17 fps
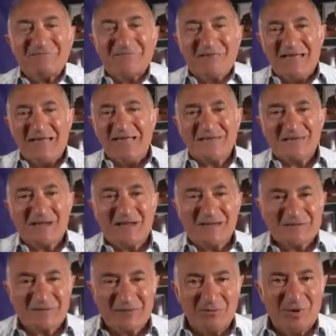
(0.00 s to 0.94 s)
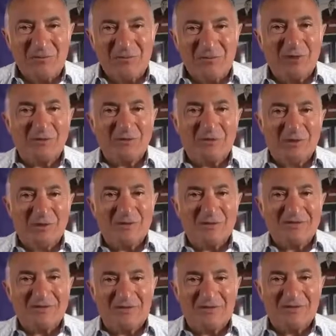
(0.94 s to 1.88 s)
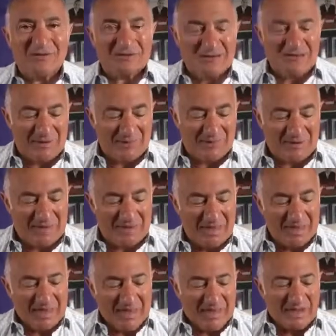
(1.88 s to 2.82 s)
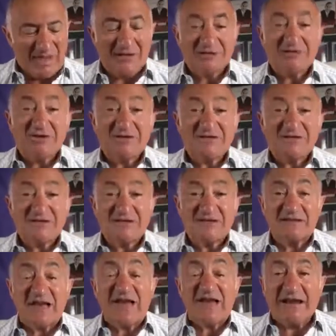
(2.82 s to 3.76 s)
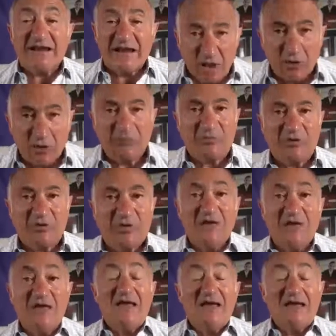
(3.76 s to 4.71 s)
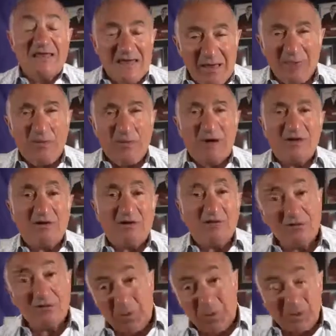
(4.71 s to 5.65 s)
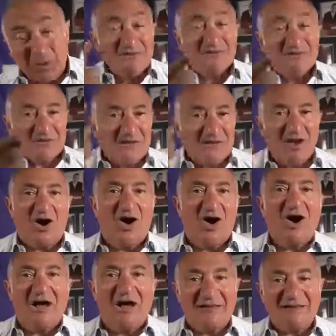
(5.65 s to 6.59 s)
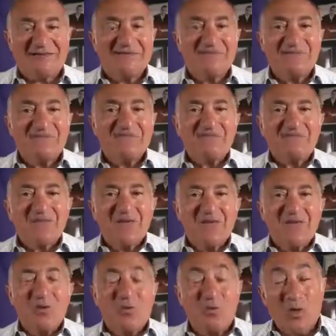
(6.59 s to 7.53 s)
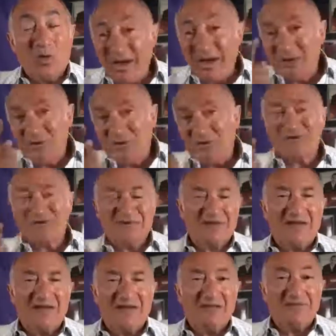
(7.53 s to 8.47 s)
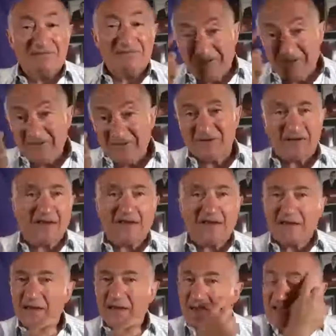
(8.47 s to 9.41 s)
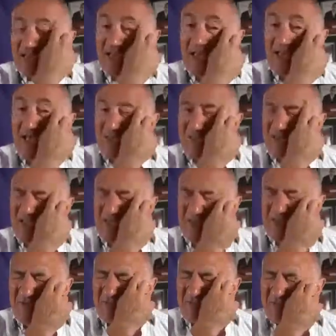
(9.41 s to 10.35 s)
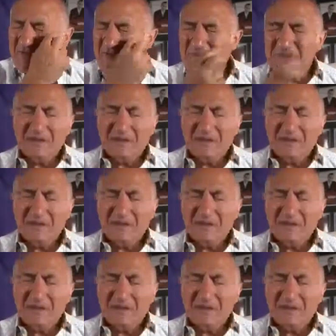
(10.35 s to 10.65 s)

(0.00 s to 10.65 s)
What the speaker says: insights from my book, Dreamers Never Sleep, and I trust that it helps you. Number one, it responds to your eyes. What do you see physically? Have you ever